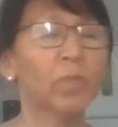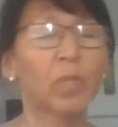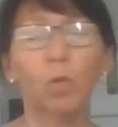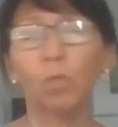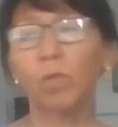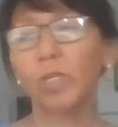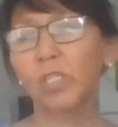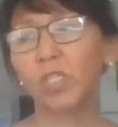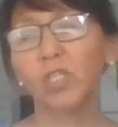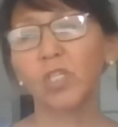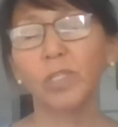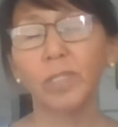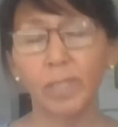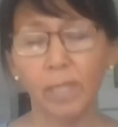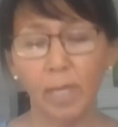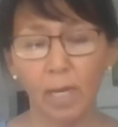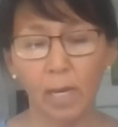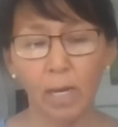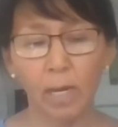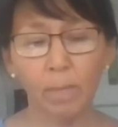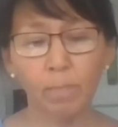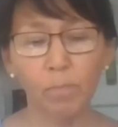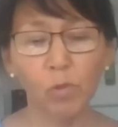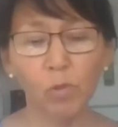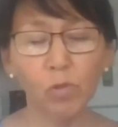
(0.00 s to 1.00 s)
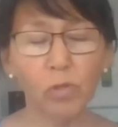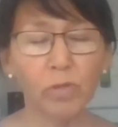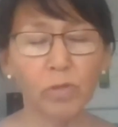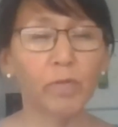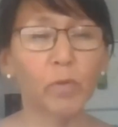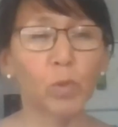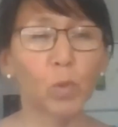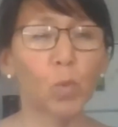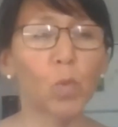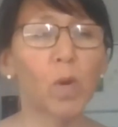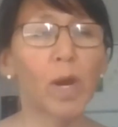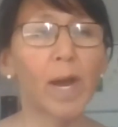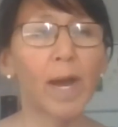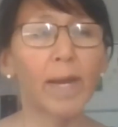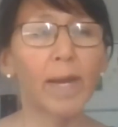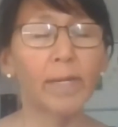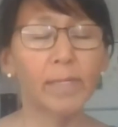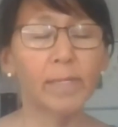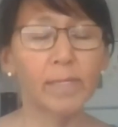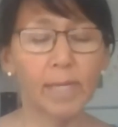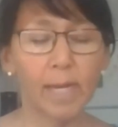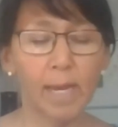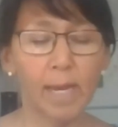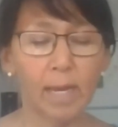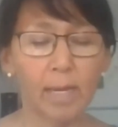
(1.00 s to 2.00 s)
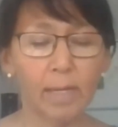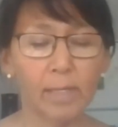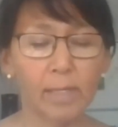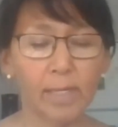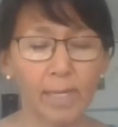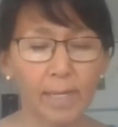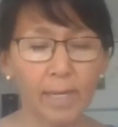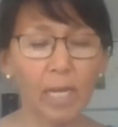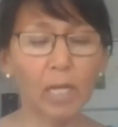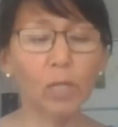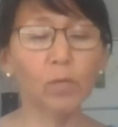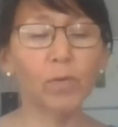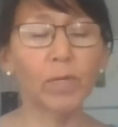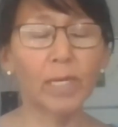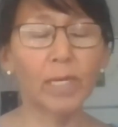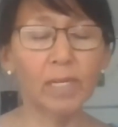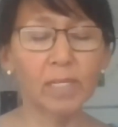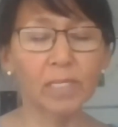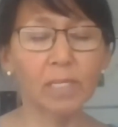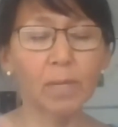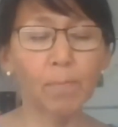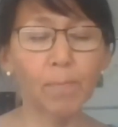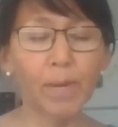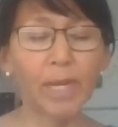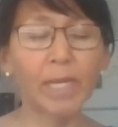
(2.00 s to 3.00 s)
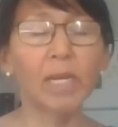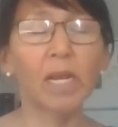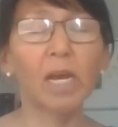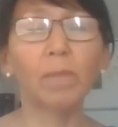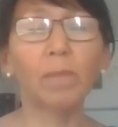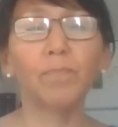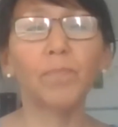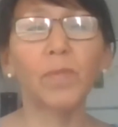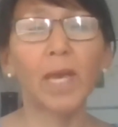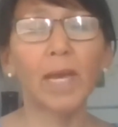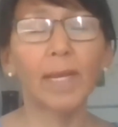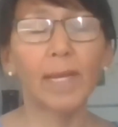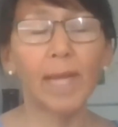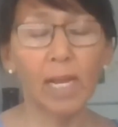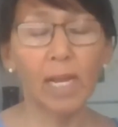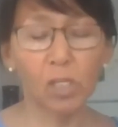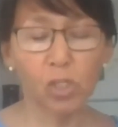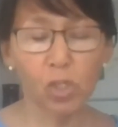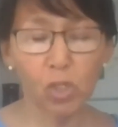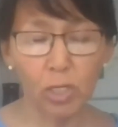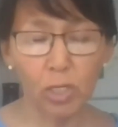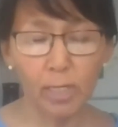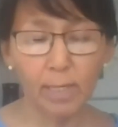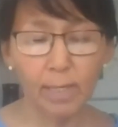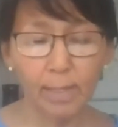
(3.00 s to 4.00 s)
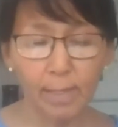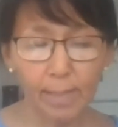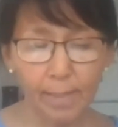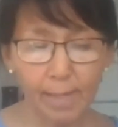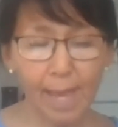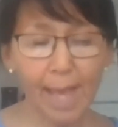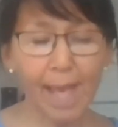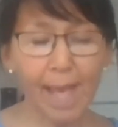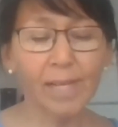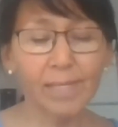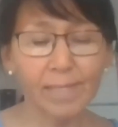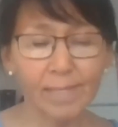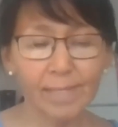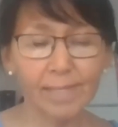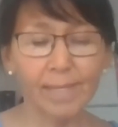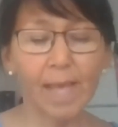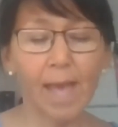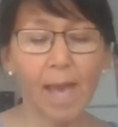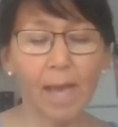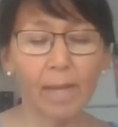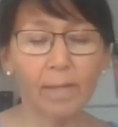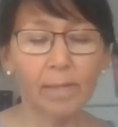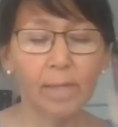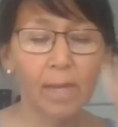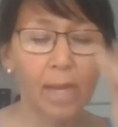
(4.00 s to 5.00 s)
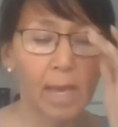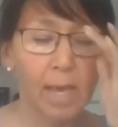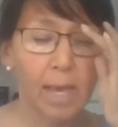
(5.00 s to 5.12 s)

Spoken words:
which is Nunavut-wide, and Iqaluit is the main hub that actually has that.